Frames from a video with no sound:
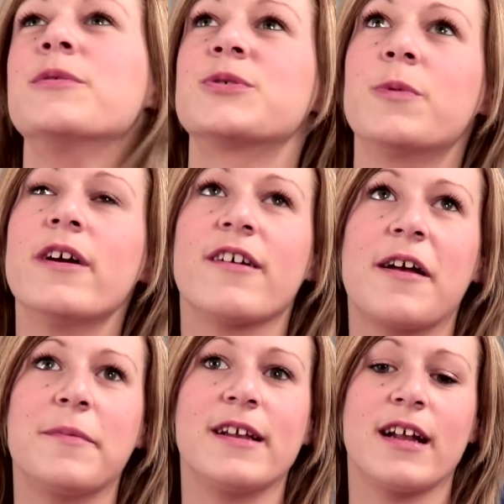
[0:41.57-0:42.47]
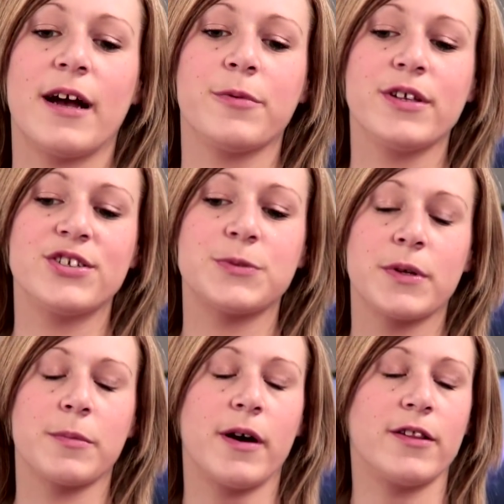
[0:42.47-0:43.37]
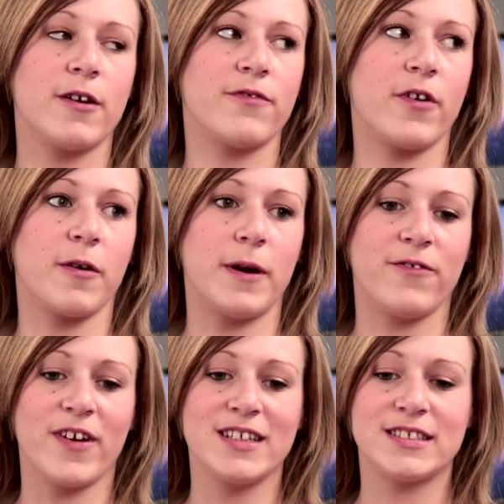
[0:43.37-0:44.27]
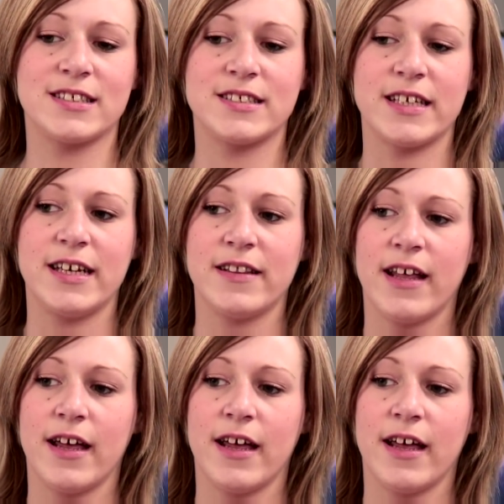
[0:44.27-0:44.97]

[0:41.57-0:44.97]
It was weird. I mean, I really just put them on there for my friends to see, and